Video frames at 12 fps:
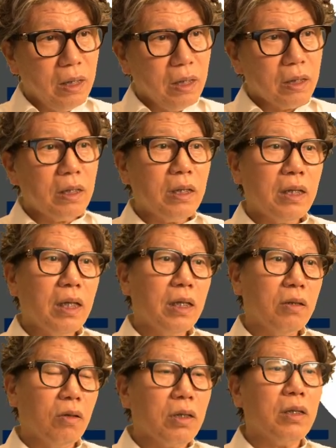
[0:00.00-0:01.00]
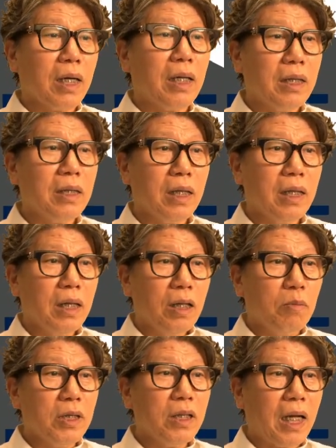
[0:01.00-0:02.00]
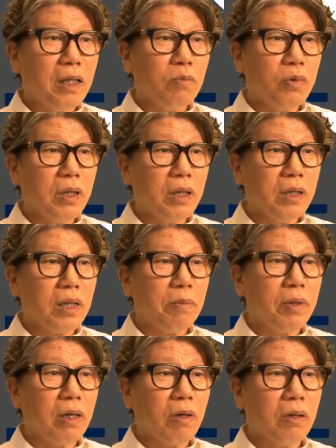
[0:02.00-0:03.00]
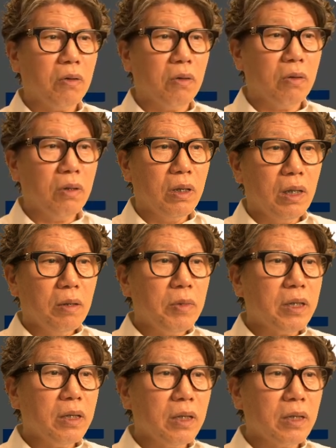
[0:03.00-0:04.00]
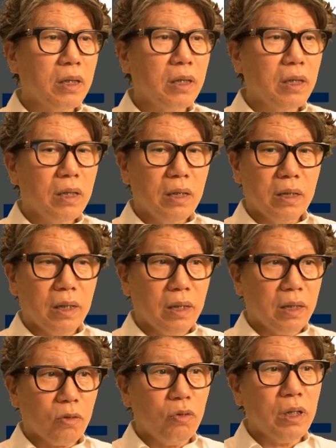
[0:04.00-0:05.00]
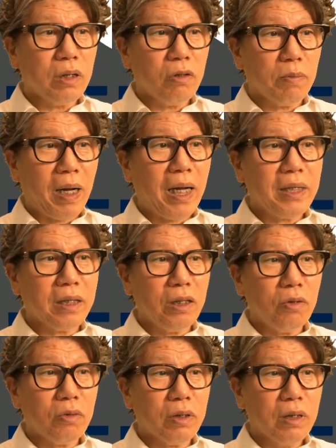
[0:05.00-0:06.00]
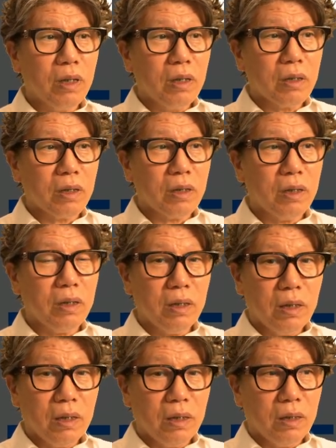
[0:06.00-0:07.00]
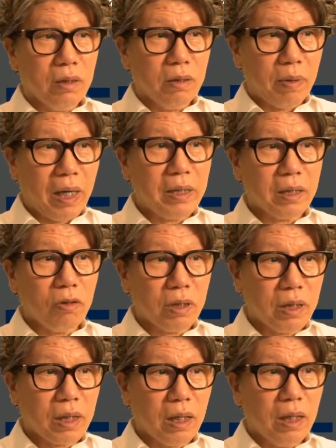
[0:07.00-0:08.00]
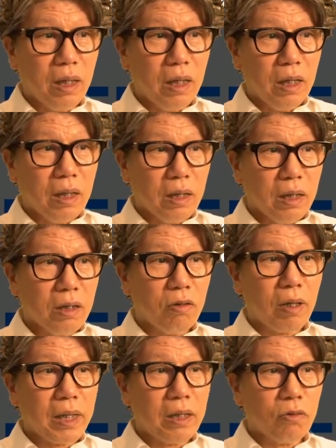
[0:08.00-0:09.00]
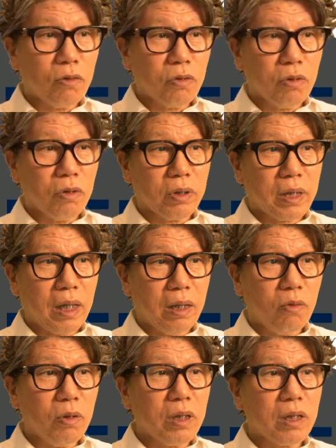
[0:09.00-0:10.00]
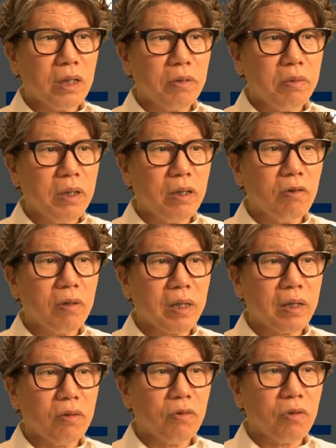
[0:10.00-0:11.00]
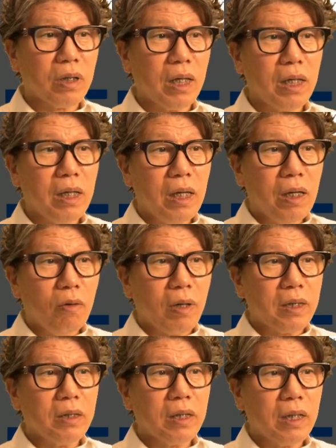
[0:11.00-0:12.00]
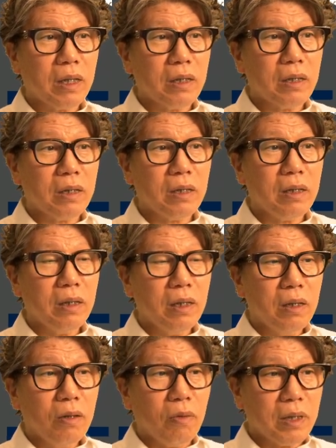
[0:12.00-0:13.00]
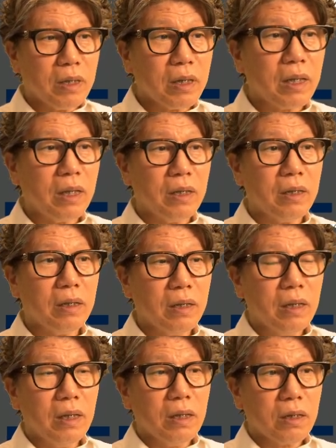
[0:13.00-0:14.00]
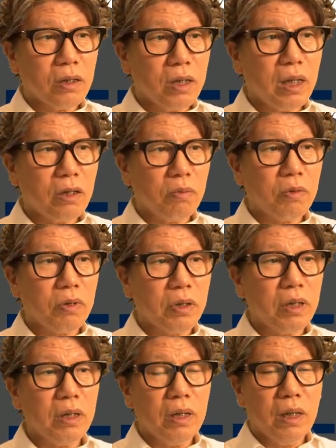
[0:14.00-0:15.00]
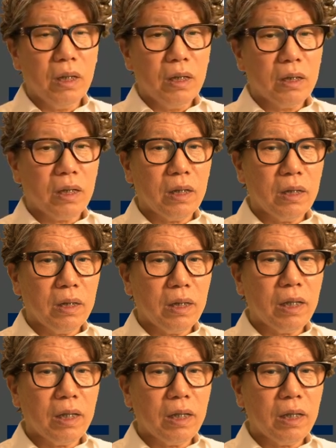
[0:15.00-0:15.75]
The area that is first contacted is referred to as the stopper, and the sliding contact that achieves balance is known as the balancing tooth contact. This type of interlocking structure, that is the holding cusp interlocking structure, when completed, is referred to as an equalizer in